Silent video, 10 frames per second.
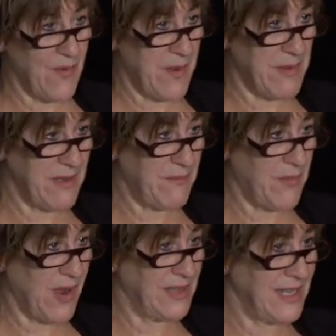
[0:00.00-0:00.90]
women
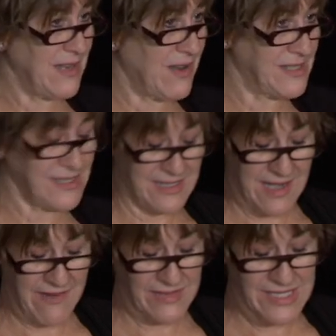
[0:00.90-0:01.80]
broadly, not just in
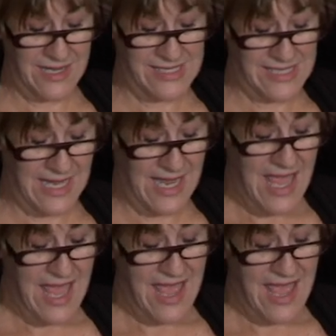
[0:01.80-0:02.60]
advertising.